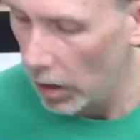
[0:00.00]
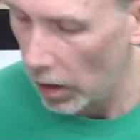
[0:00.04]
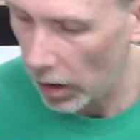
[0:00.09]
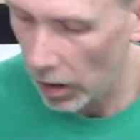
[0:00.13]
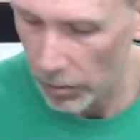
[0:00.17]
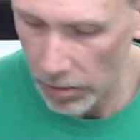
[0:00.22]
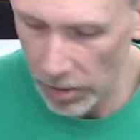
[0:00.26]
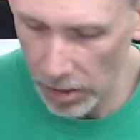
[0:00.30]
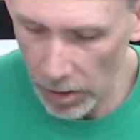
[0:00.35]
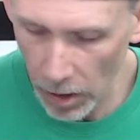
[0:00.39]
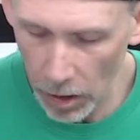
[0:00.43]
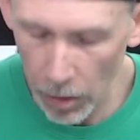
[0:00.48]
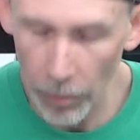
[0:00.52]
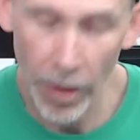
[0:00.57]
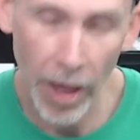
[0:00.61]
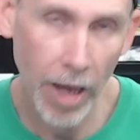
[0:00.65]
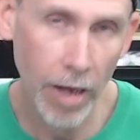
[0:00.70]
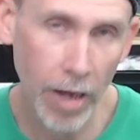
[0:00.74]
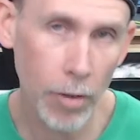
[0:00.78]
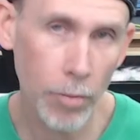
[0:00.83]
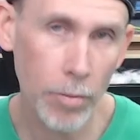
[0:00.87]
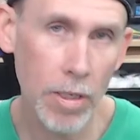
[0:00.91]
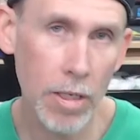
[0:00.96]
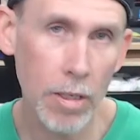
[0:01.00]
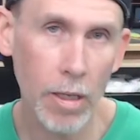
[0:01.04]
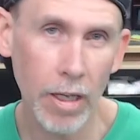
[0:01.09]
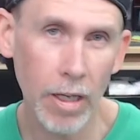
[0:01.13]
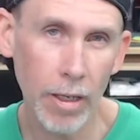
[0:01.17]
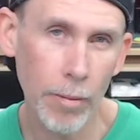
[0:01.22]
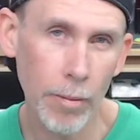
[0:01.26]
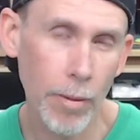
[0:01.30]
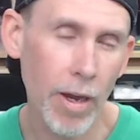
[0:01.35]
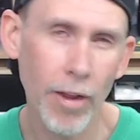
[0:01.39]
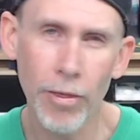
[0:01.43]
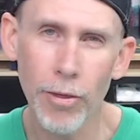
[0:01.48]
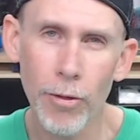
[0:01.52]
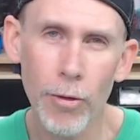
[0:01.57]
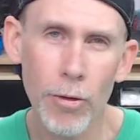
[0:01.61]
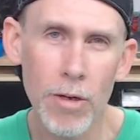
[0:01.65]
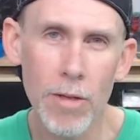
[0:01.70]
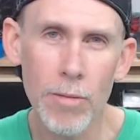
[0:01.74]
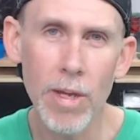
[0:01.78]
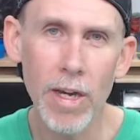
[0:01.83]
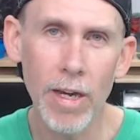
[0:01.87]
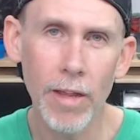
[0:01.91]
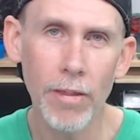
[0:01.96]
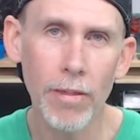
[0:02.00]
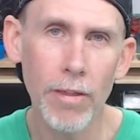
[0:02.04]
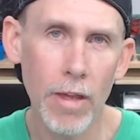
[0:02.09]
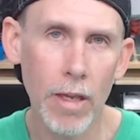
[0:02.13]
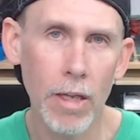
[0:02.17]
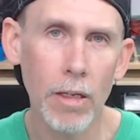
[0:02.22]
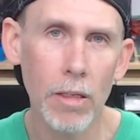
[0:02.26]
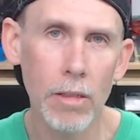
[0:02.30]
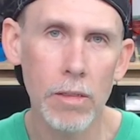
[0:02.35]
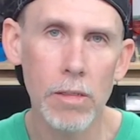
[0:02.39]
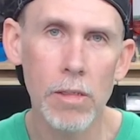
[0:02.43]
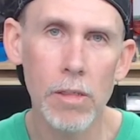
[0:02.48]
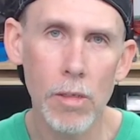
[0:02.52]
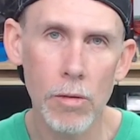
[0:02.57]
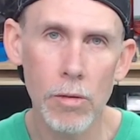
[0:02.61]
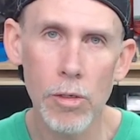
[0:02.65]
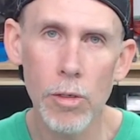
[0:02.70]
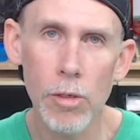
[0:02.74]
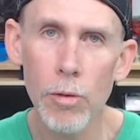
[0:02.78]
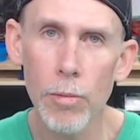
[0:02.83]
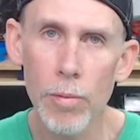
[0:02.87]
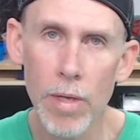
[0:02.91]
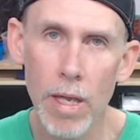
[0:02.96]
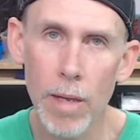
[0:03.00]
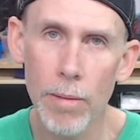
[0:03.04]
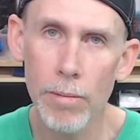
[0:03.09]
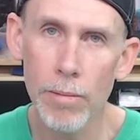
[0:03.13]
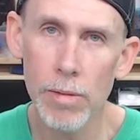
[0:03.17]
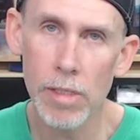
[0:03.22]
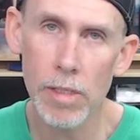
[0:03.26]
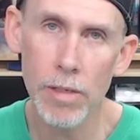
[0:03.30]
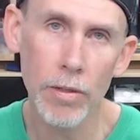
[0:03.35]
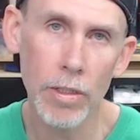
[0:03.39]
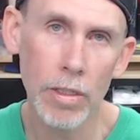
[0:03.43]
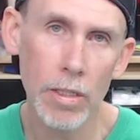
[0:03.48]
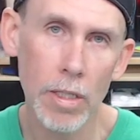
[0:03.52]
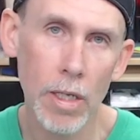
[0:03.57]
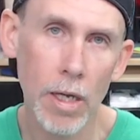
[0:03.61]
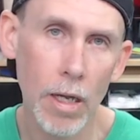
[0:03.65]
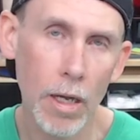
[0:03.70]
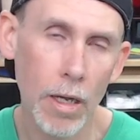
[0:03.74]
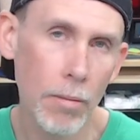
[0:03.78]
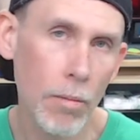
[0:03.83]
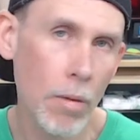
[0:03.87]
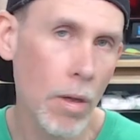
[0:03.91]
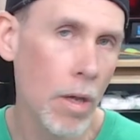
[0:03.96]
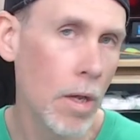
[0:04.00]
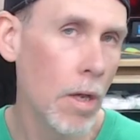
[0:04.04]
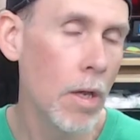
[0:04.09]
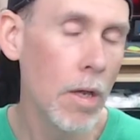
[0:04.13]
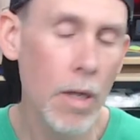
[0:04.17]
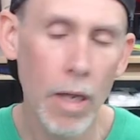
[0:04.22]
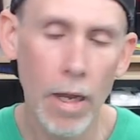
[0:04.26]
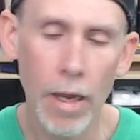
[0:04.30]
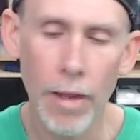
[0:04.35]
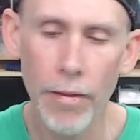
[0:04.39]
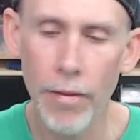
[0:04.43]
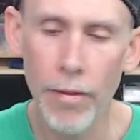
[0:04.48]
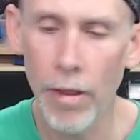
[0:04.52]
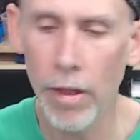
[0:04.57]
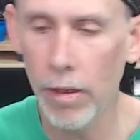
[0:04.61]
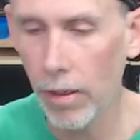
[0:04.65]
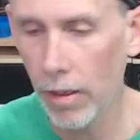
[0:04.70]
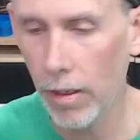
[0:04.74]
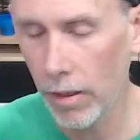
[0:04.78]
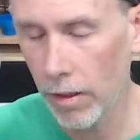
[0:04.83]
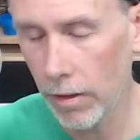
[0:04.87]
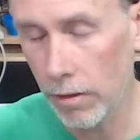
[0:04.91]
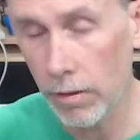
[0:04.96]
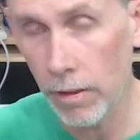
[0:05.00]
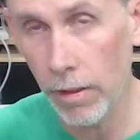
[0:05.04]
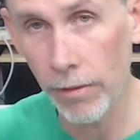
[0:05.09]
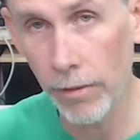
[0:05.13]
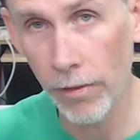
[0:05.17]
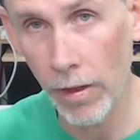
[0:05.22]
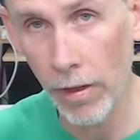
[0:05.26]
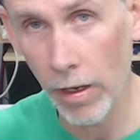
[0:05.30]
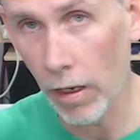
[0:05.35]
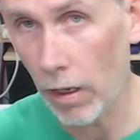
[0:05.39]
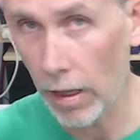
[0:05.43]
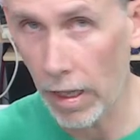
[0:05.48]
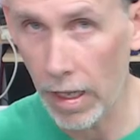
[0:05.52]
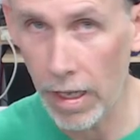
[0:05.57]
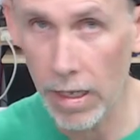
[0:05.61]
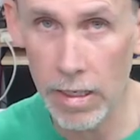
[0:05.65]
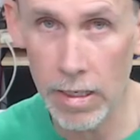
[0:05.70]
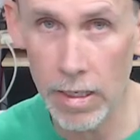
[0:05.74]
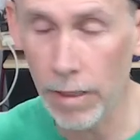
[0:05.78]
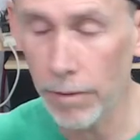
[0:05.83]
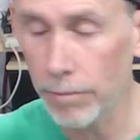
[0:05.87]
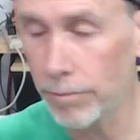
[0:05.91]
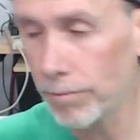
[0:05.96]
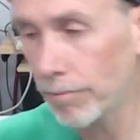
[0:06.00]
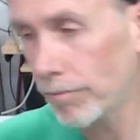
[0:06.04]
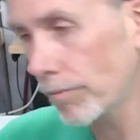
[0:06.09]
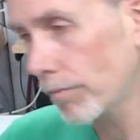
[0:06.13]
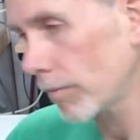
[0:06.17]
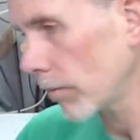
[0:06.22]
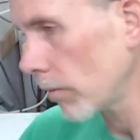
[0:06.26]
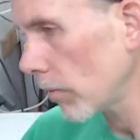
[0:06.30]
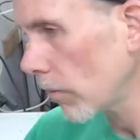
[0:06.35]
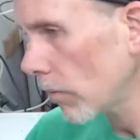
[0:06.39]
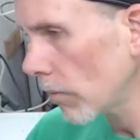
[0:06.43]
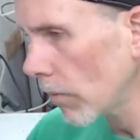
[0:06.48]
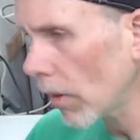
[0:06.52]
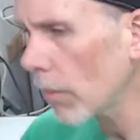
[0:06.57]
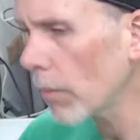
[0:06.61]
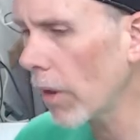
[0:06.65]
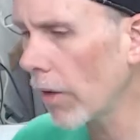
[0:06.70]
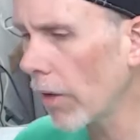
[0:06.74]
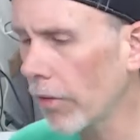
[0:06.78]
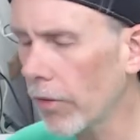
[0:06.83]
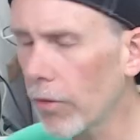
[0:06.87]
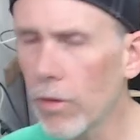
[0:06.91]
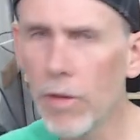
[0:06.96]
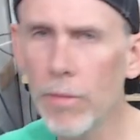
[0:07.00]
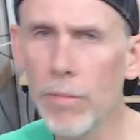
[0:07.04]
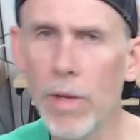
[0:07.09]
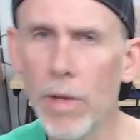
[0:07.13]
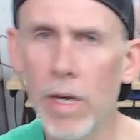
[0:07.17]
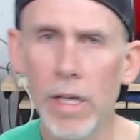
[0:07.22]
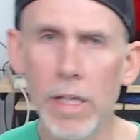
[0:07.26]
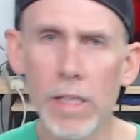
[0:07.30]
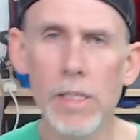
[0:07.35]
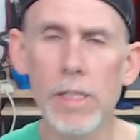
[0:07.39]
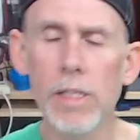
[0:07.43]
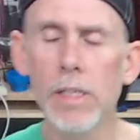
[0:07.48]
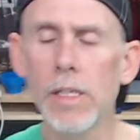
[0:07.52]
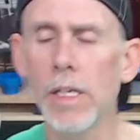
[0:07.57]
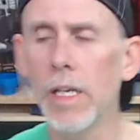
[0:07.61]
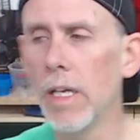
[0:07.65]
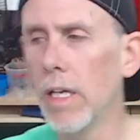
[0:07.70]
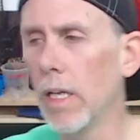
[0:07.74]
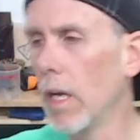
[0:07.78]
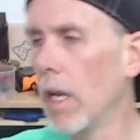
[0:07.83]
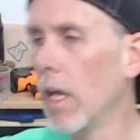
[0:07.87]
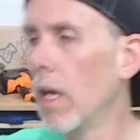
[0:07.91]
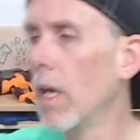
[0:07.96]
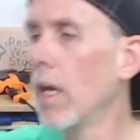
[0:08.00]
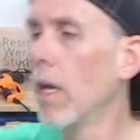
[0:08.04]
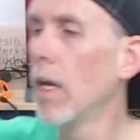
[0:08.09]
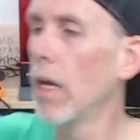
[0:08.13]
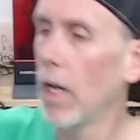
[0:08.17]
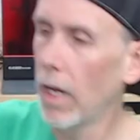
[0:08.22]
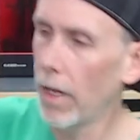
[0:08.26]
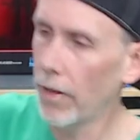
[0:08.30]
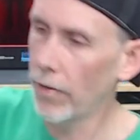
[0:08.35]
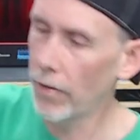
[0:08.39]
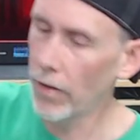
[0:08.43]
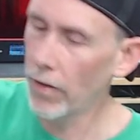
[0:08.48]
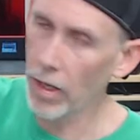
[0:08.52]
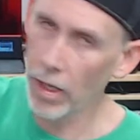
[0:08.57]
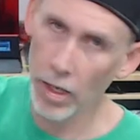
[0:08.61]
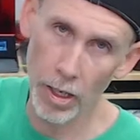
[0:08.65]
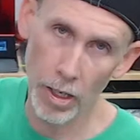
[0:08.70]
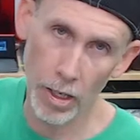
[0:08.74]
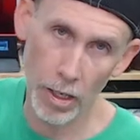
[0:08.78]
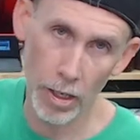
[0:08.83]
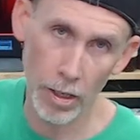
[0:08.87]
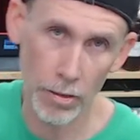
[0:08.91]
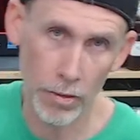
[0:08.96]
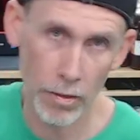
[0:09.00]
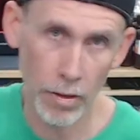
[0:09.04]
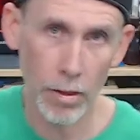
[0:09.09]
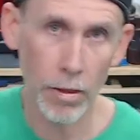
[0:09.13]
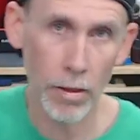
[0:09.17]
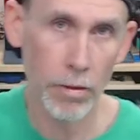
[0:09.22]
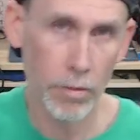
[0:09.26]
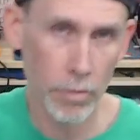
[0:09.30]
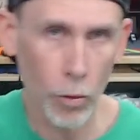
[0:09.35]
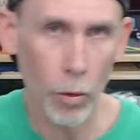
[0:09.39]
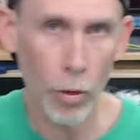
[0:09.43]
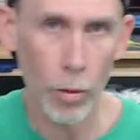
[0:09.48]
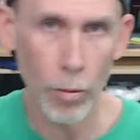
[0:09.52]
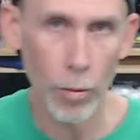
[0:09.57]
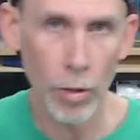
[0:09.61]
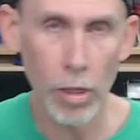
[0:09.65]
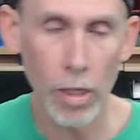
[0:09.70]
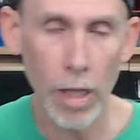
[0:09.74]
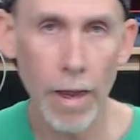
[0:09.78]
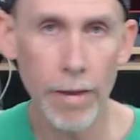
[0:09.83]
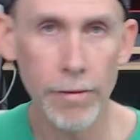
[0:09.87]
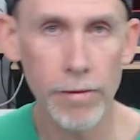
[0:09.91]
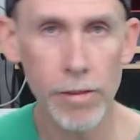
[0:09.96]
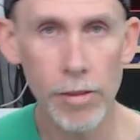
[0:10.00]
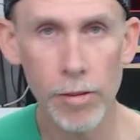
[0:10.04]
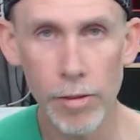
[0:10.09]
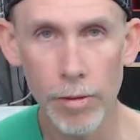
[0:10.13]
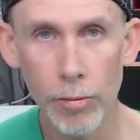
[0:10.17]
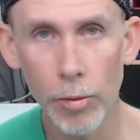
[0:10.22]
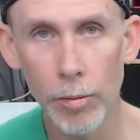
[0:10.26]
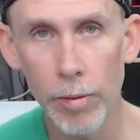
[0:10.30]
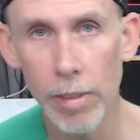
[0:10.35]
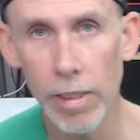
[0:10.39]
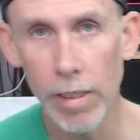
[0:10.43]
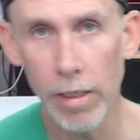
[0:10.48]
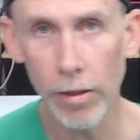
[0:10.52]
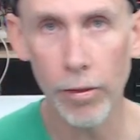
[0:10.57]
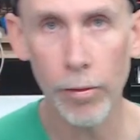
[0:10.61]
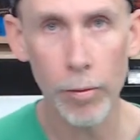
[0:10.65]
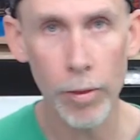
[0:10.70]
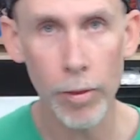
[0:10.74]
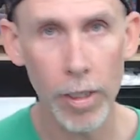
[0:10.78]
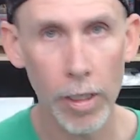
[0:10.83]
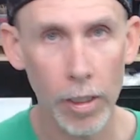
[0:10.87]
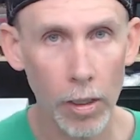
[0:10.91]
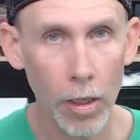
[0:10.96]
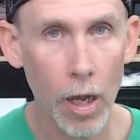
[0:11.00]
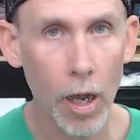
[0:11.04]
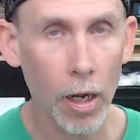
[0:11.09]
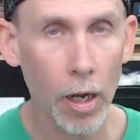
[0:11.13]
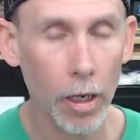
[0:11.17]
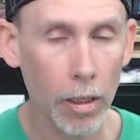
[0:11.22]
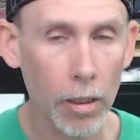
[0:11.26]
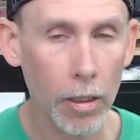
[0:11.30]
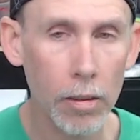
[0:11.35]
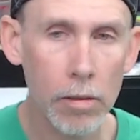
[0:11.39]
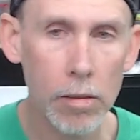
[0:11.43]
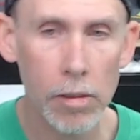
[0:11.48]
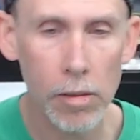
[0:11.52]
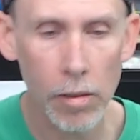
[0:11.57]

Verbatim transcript: Um, so that'll be like about a thirty minute thing. So two P M Pacific time, and, and then I'll end it about thirty minutes in, and then uh, the normal live stream will be at three o'clock.